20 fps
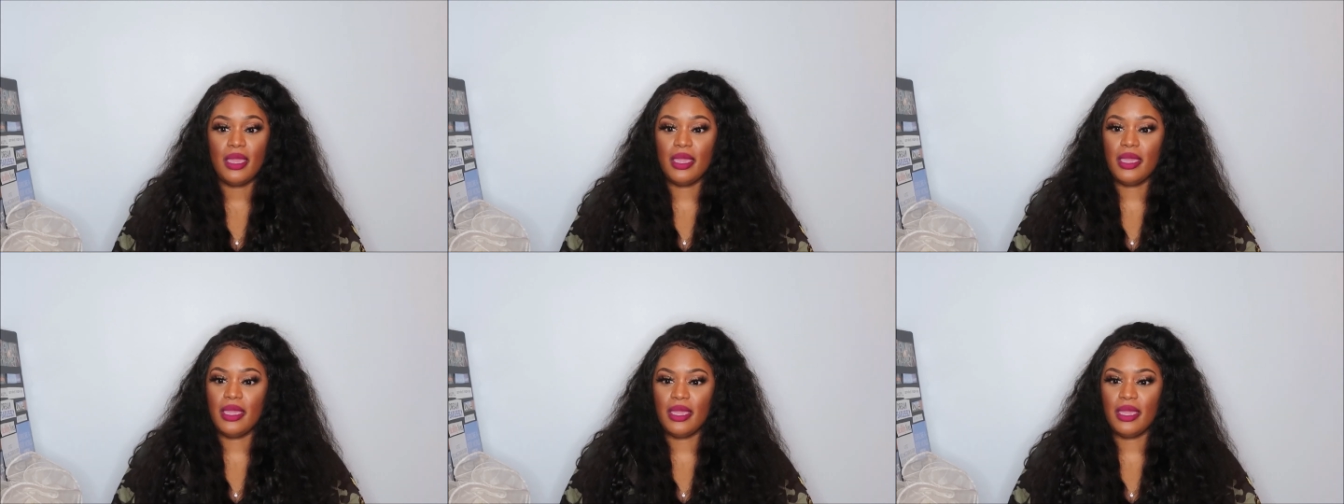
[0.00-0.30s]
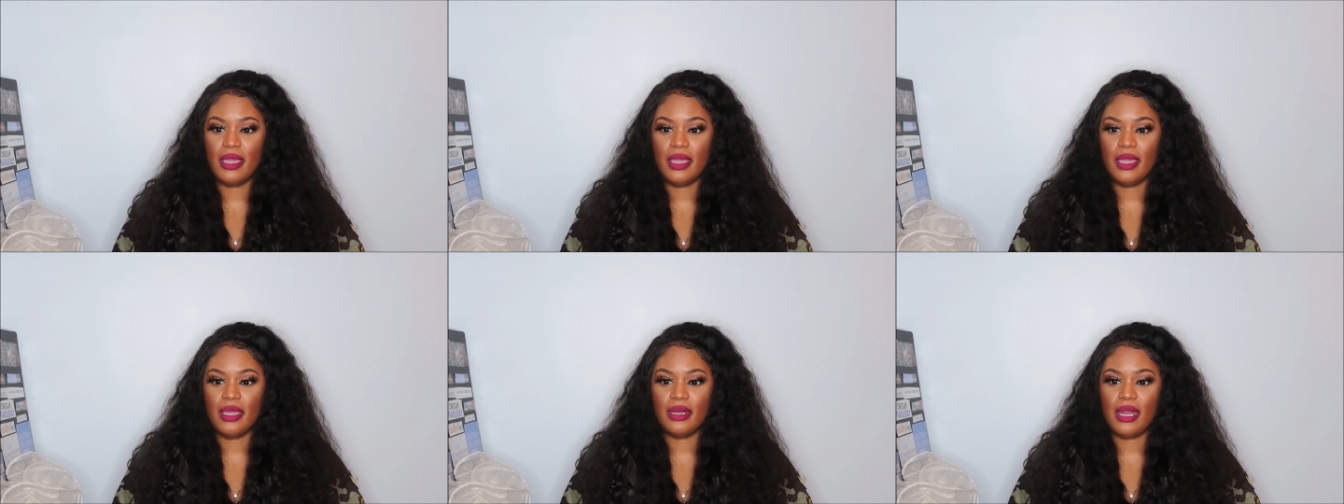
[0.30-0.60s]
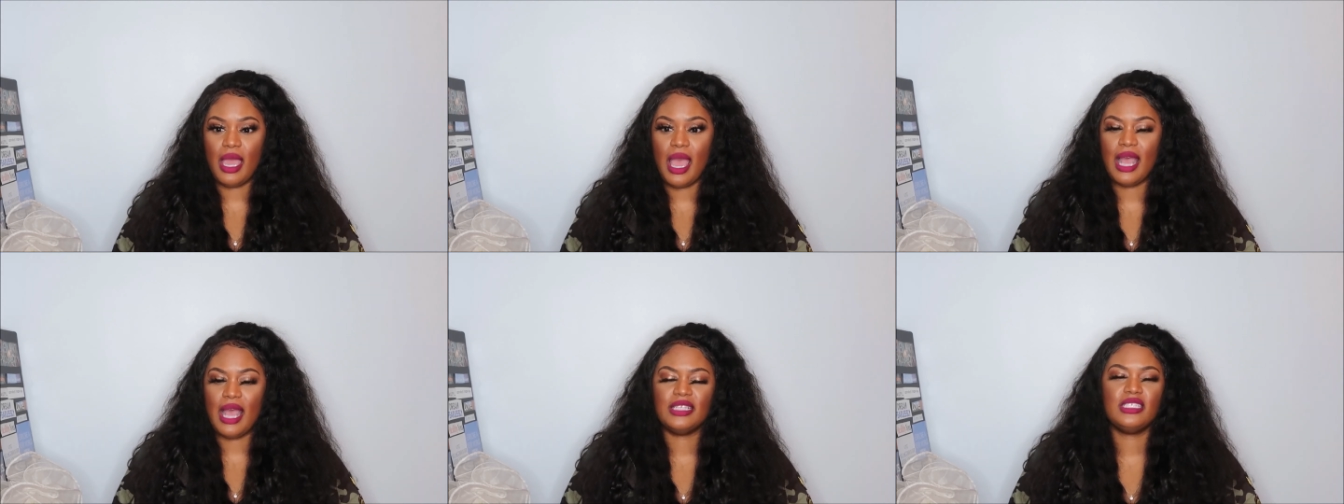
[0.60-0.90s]

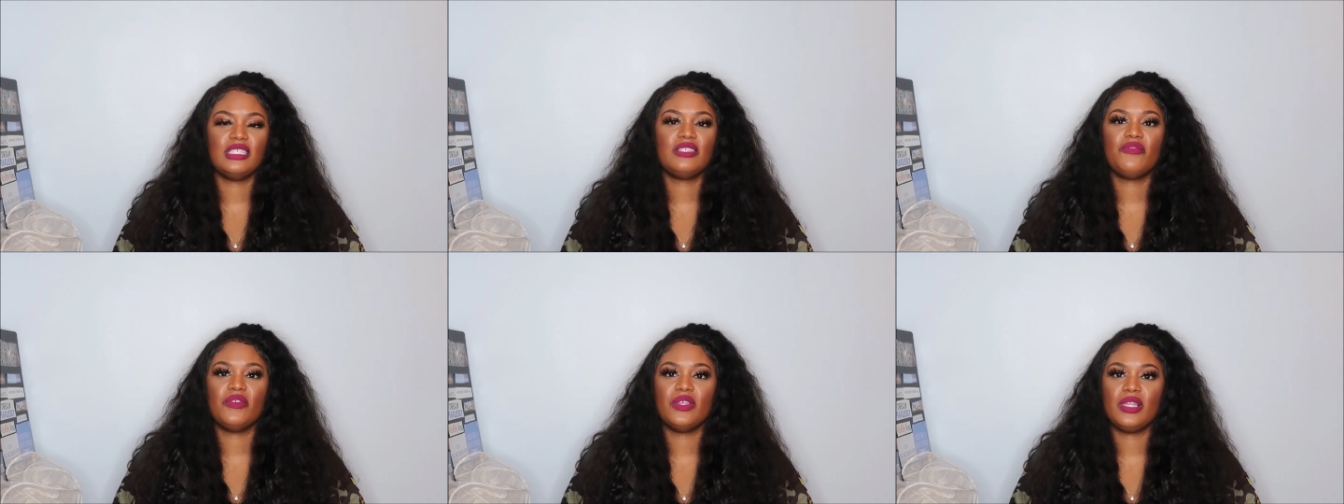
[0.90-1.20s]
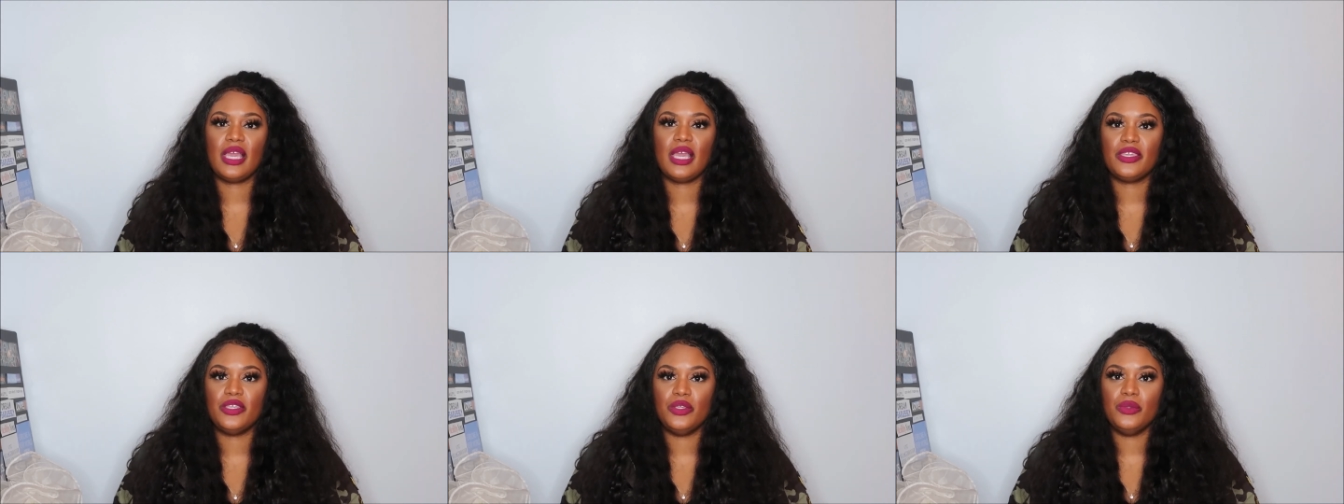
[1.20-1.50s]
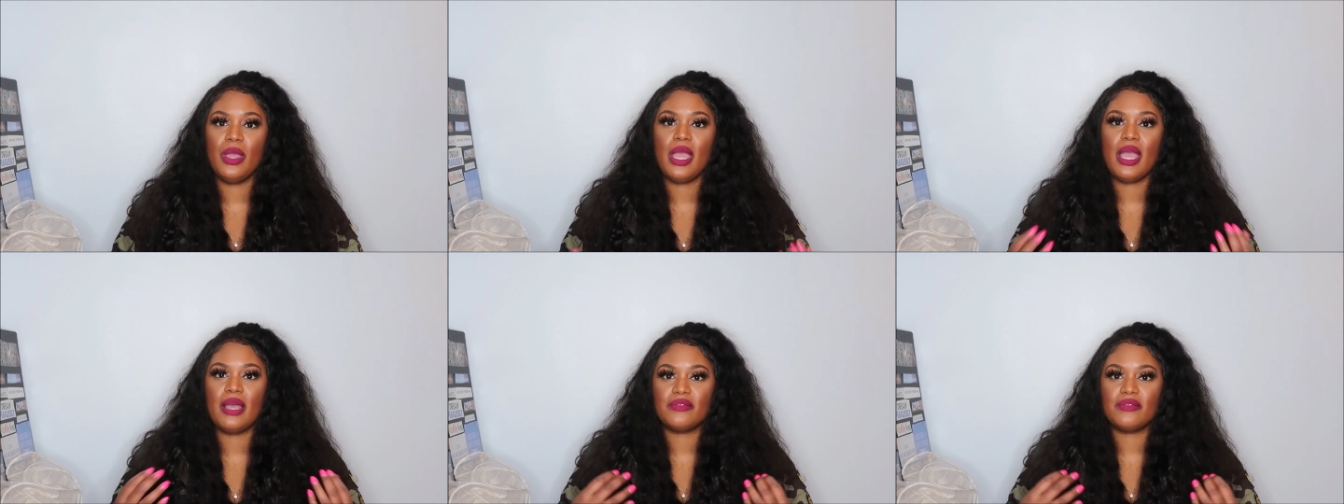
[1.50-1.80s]
And I just feel like
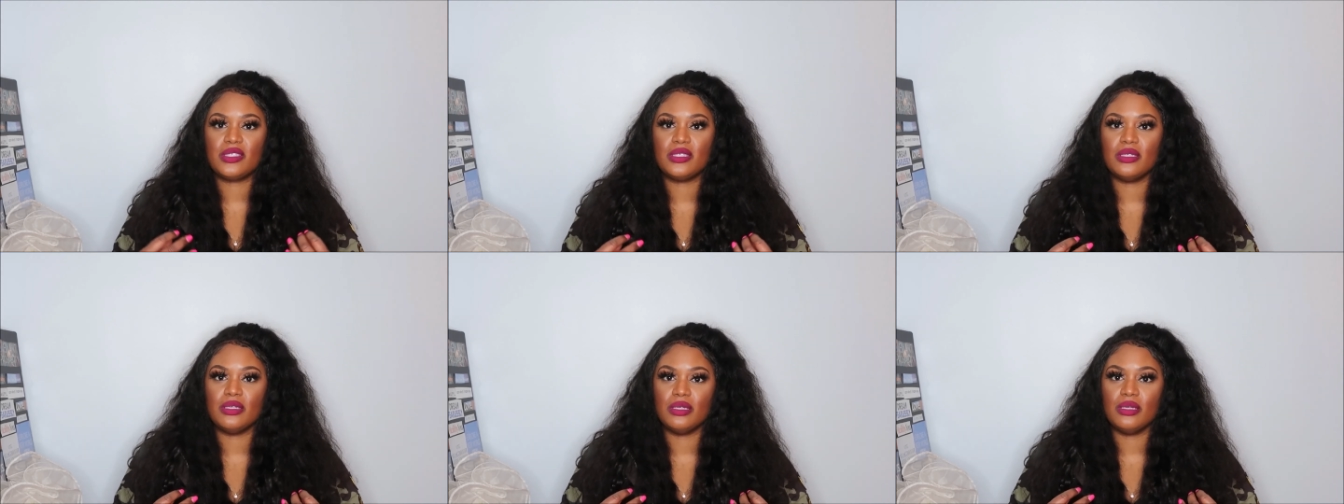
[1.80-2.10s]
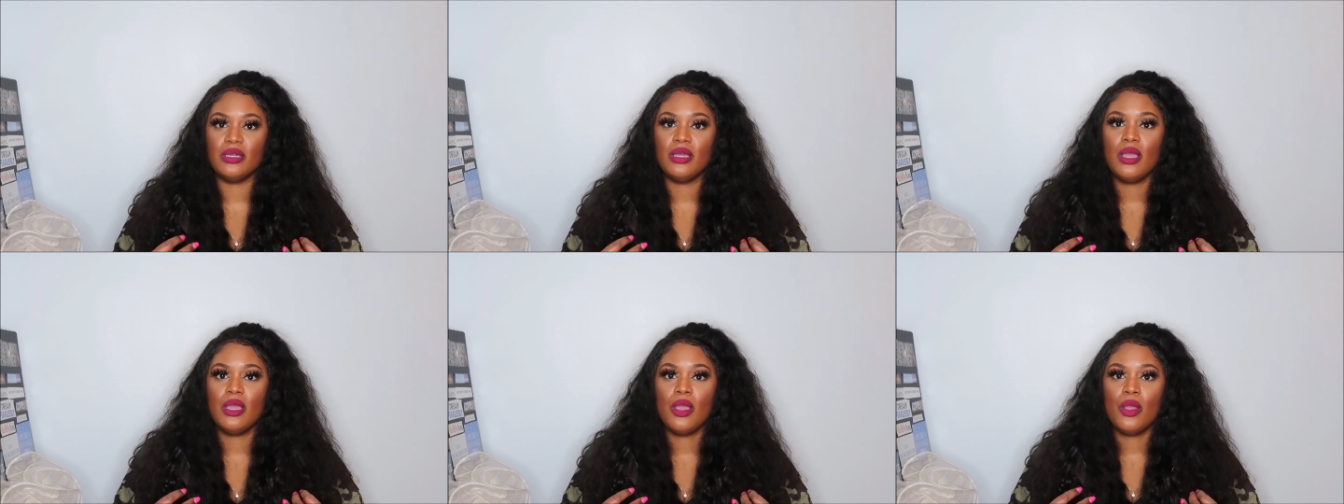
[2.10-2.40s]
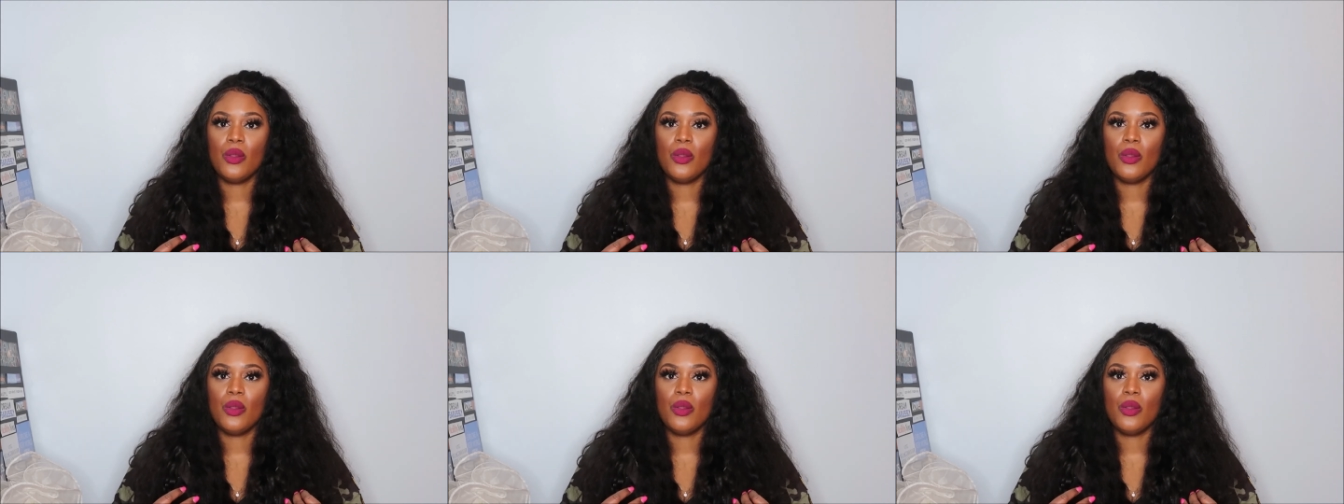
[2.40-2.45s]
you have to,